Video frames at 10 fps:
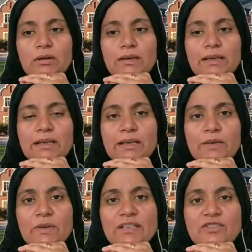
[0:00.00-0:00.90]

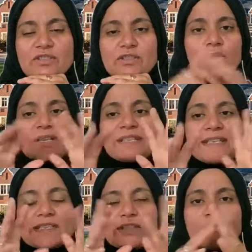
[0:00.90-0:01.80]
and we can just go a
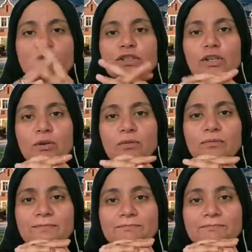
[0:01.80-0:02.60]
yes or a no.